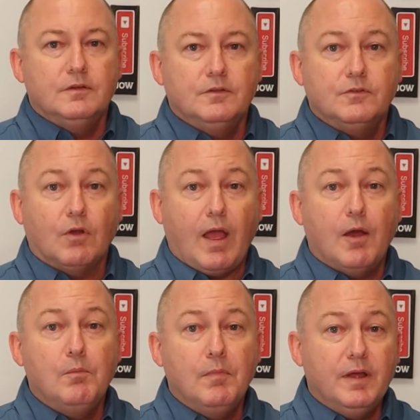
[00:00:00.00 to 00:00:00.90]
So
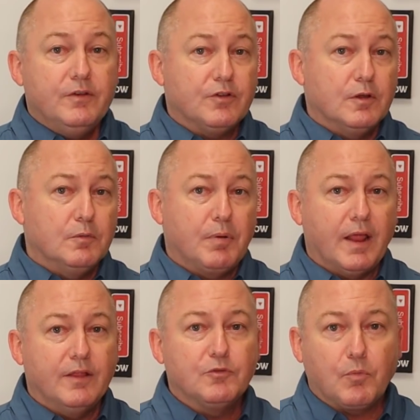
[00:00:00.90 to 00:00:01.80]
how much a
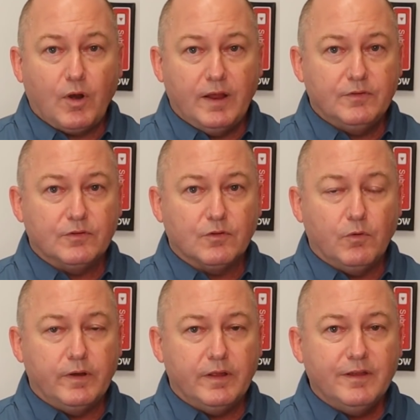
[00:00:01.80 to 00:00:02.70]
plan's price is
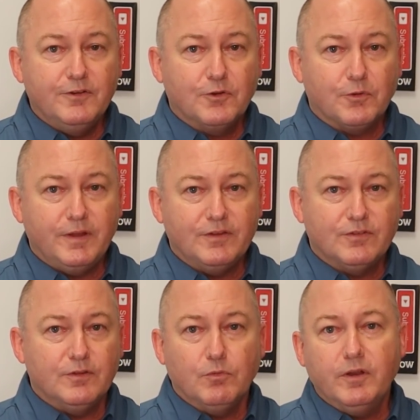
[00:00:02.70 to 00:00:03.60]
going to increase,
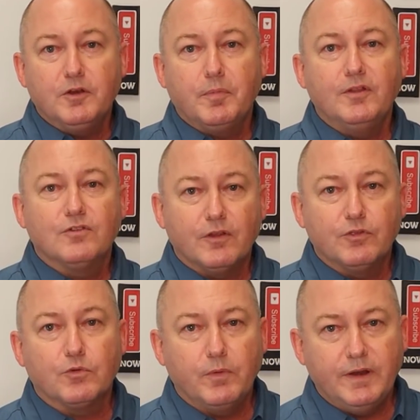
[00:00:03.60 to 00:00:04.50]
it really depends on
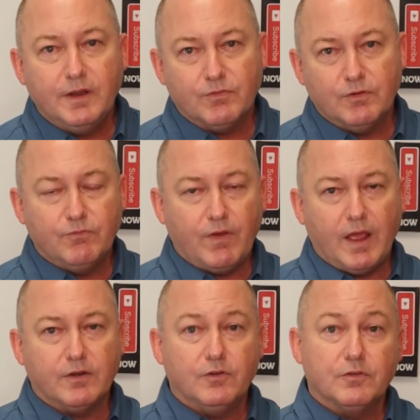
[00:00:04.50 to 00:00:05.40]
three different
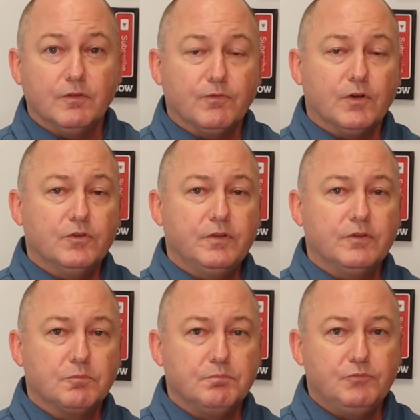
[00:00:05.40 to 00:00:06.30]
factors. And the first
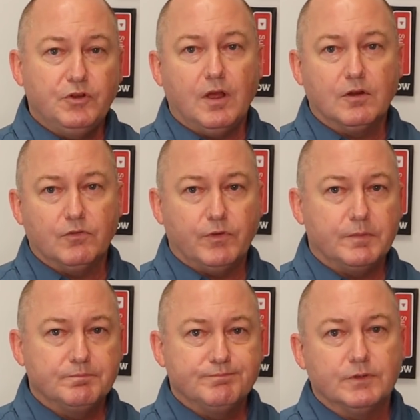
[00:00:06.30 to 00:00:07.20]
is
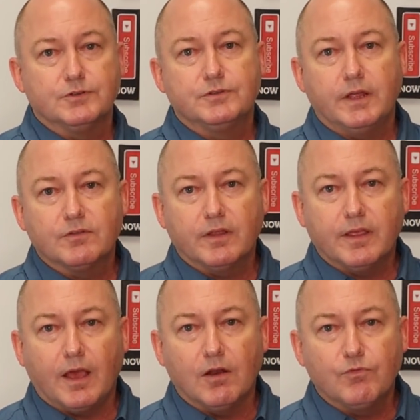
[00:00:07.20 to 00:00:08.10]
geography. There are states like
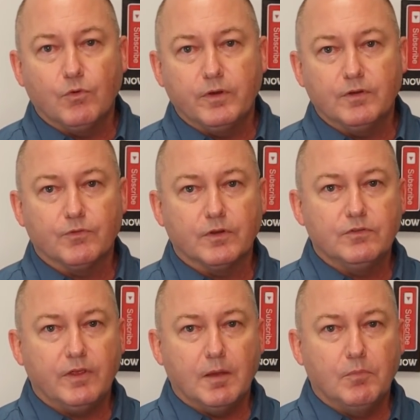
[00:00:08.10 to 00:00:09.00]
California, for
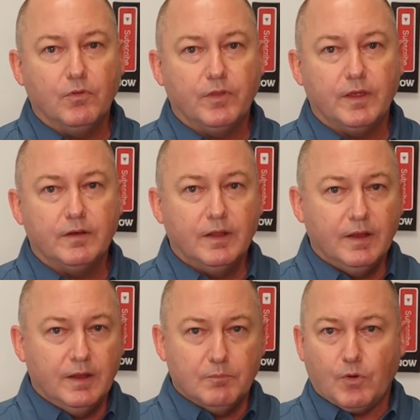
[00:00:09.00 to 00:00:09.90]
example, that
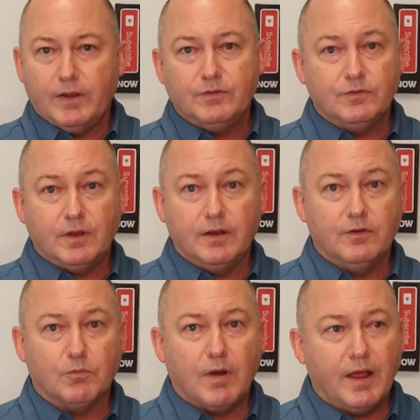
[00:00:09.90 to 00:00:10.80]
prices tend
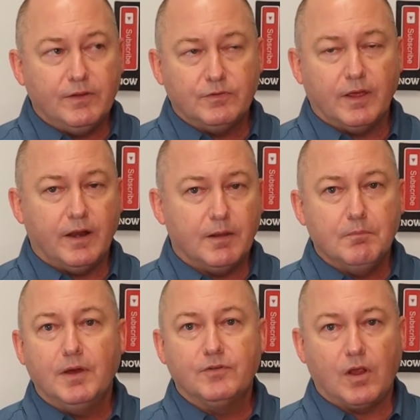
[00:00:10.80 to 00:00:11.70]
to rise at a
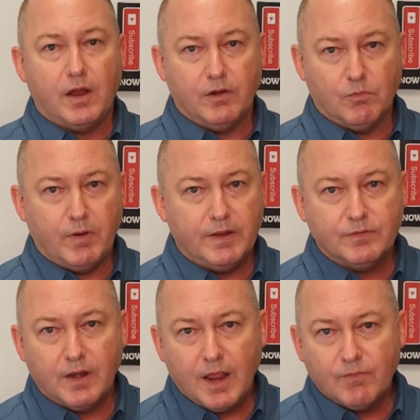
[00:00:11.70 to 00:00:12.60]
much higher rate
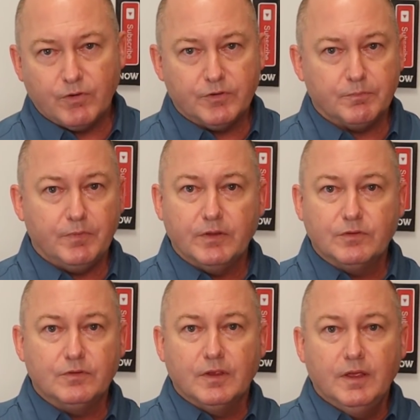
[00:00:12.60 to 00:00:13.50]
than average. And this
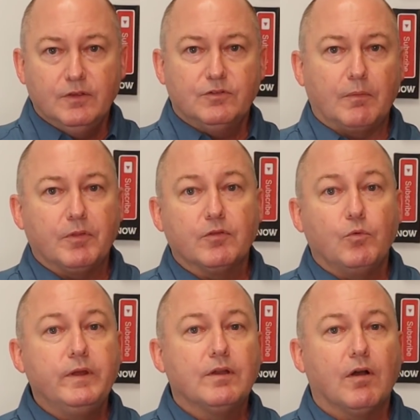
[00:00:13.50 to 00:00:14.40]
is something that
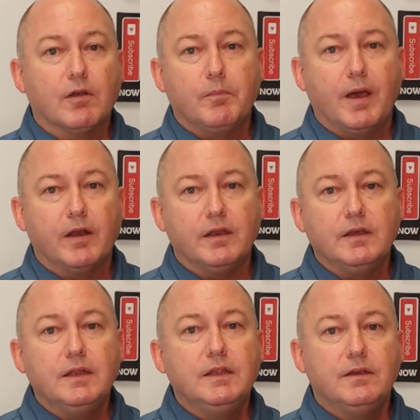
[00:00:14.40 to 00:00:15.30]
we talk about in
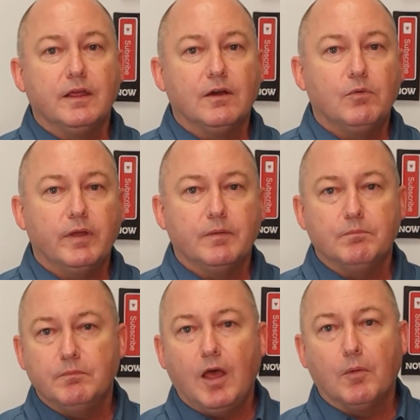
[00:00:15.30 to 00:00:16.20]
detail
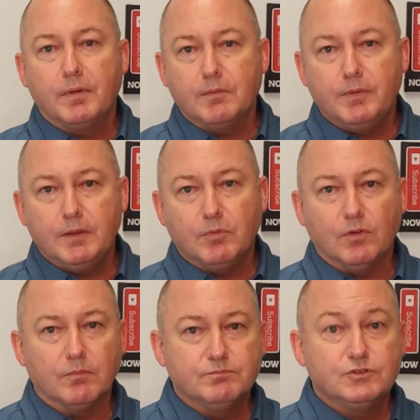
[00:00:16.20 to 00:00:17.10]
when helping
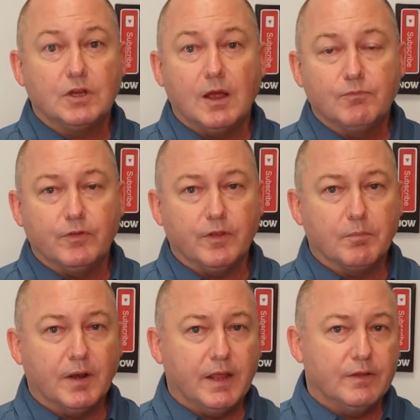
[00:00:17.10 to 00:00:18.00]
people shop for their
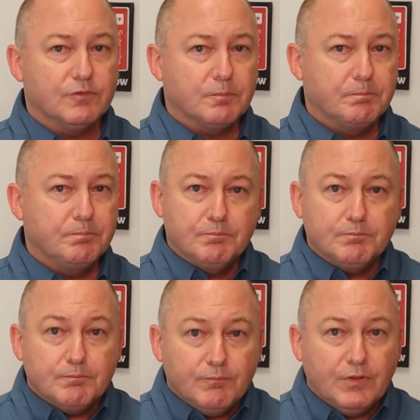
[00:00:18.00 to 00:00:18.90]
plans.
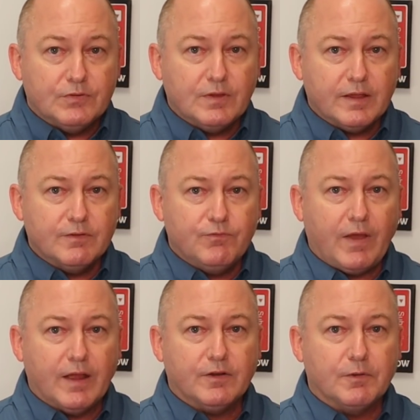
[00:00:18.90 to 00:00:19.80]
The second
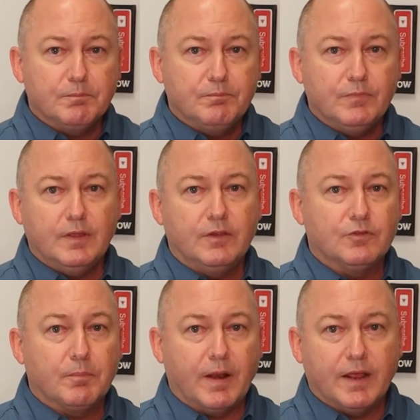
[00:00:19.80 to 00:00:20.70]
factor is
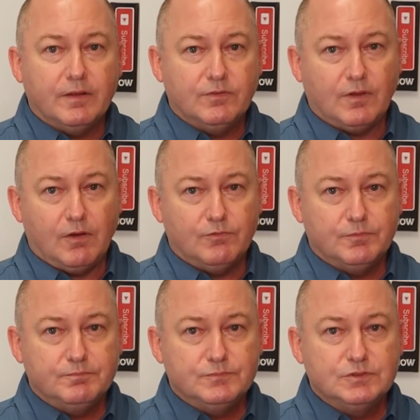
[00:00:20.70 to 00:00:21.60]
the plan itself.
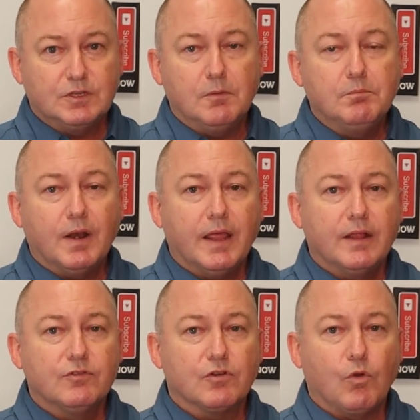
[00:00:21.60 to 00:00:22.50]
Some
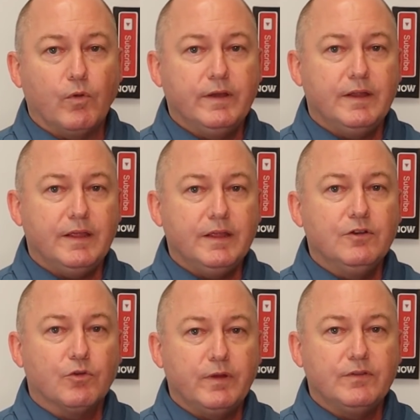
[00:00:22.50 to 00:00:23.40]
plans are going to
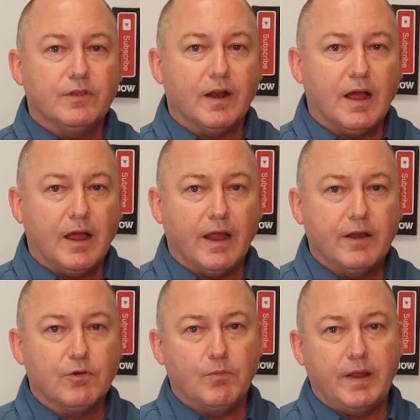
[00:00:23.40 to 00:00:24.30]
increase at a
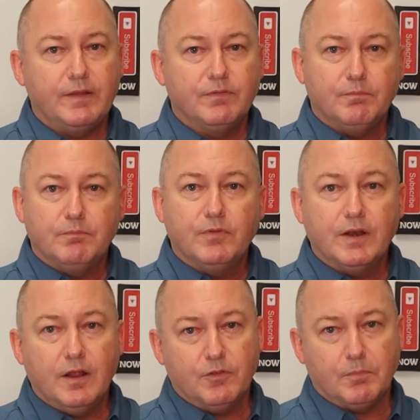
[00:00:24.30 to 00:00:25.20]
higher rate
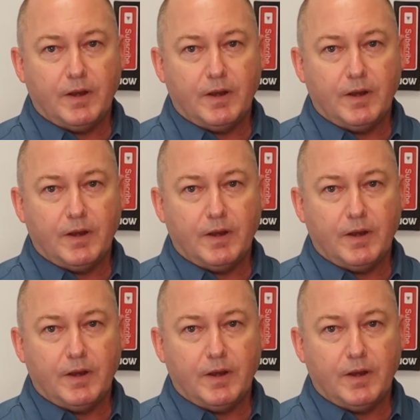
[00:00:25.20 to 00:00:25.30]
than other